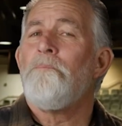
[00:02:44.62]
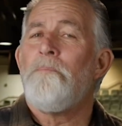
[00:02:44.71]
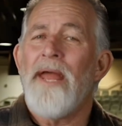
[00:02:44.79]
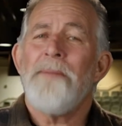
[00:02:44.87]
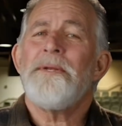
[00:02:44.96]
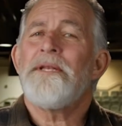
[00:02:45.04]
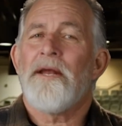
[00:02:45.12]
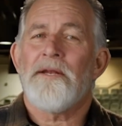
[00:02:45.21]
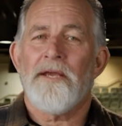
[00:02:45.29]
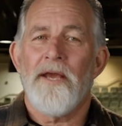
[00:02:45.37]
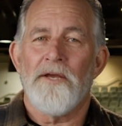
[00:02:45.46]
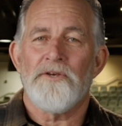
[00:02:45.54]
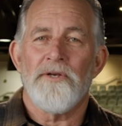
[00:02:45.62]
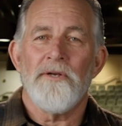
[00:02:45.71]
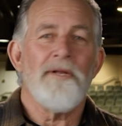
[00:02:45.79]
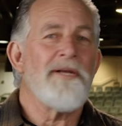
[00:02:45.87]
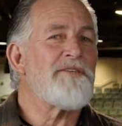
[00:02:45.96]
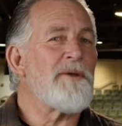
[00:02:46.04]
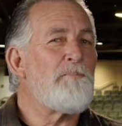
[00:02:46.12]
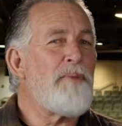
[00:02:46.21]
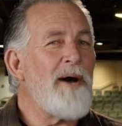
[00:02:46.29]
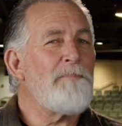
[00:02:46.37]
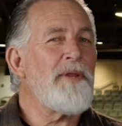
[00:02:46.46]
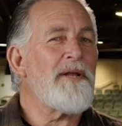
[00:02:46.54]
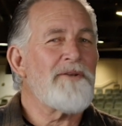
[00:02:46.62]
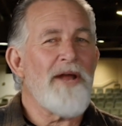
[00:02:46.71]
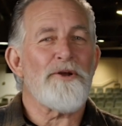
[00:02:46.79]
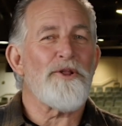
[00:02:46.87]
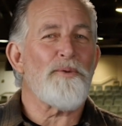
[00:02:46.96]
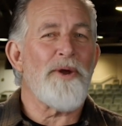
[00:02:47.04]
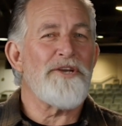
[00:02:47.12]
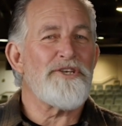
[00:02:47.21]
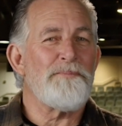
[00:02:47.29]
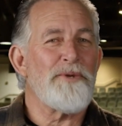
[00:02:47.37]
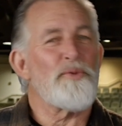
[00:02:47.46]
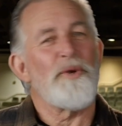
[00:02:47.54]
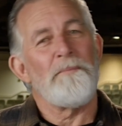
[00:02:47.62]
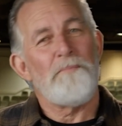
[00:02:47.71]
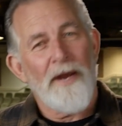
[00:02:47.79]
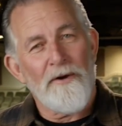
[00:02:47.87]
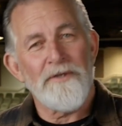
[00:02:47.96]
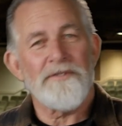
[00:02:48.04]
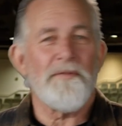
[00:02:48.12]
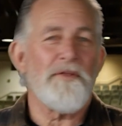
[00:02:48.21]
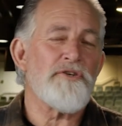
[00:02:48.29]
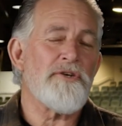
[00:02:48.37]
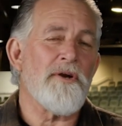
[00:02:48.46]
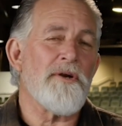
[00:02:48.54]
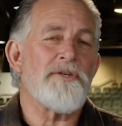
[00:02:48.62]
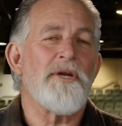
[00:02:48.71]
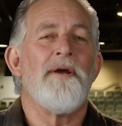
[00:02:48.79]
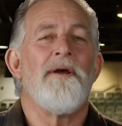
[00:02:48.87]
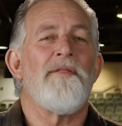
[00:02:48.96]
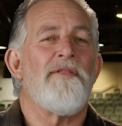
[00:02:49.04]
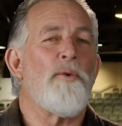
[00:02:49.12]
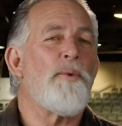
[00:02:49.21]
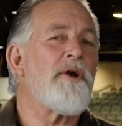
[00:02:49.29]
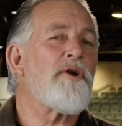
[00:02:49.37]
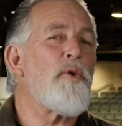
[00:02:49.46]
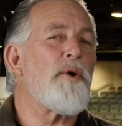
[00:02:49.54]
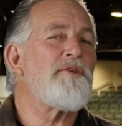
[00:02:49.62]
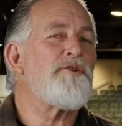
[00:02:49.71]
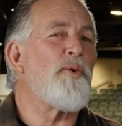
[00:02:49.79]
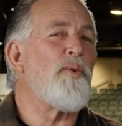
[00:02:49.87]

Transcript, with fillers: Baby dedication is a public declaration between parents and the church that we are going to